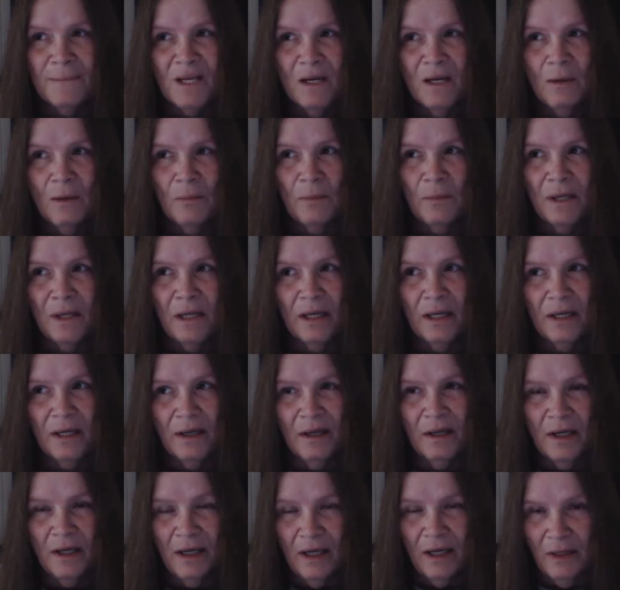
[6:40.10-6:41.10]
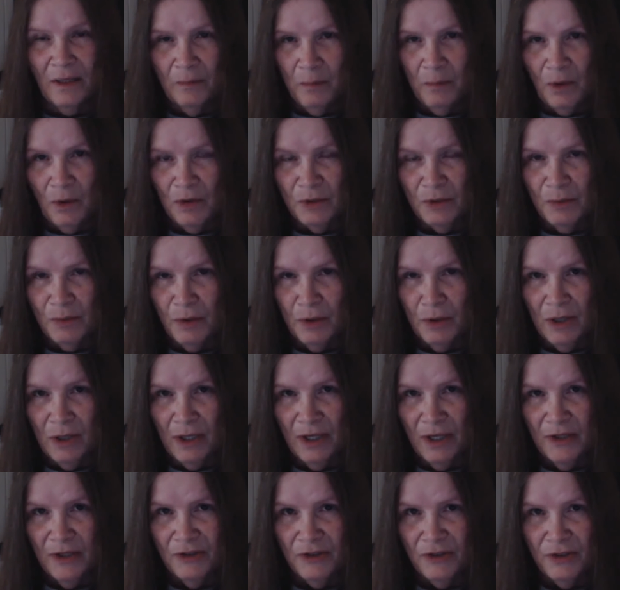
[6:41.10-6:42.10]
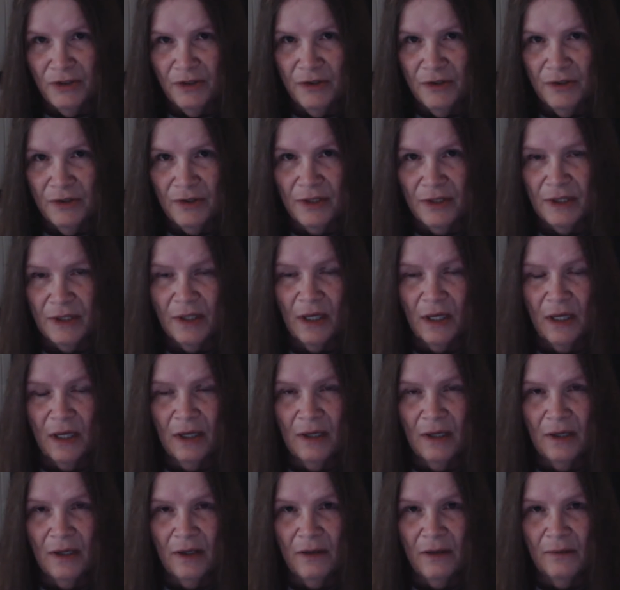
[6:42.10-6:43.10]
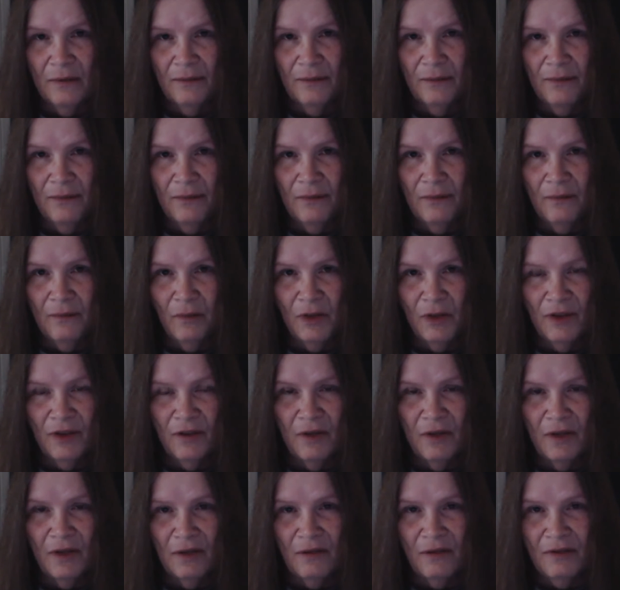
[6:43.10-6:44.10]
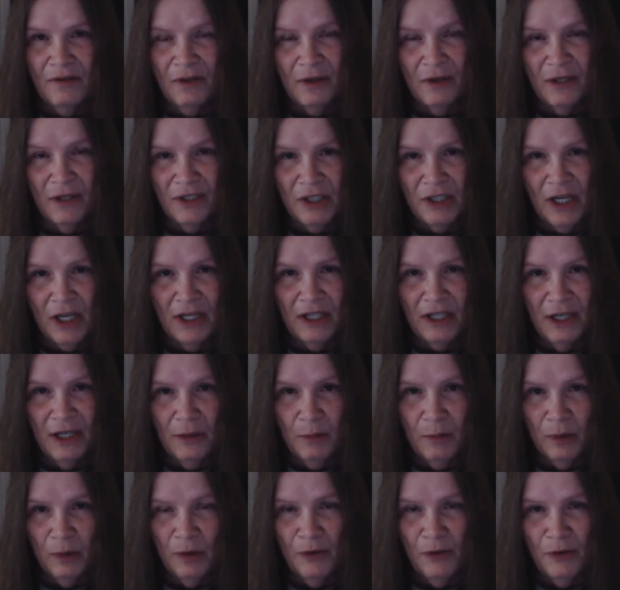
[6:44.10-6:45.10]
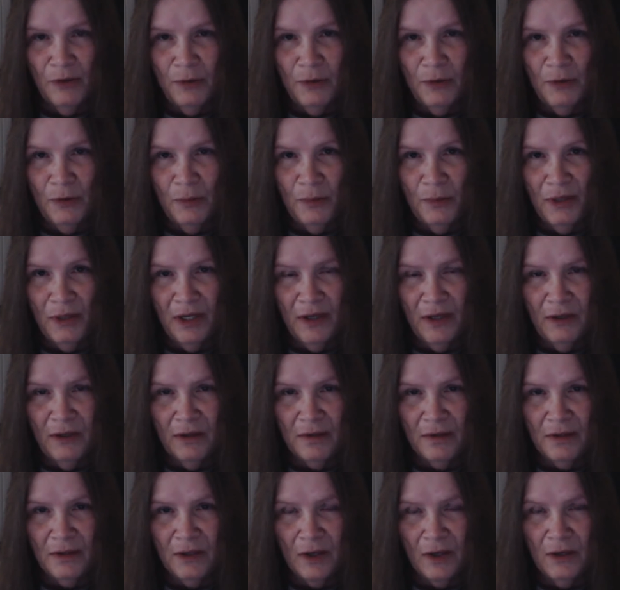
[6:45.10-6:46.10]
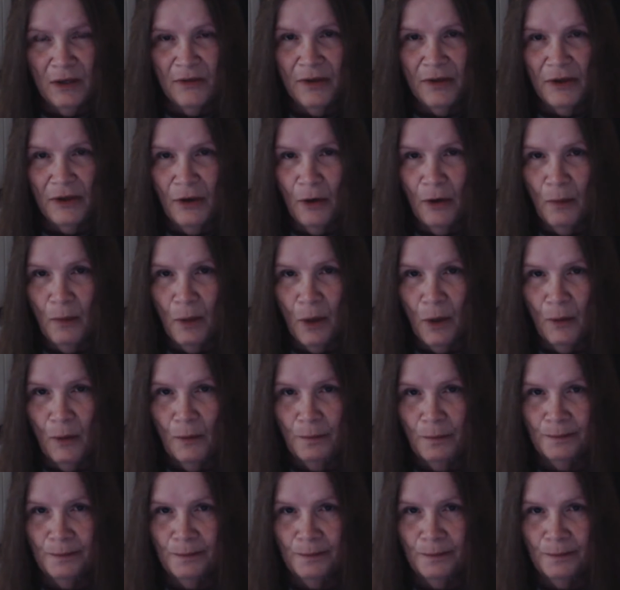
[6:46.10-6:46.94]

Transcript: but I had multiple occasions with the very tiny blue beings called the Nomo.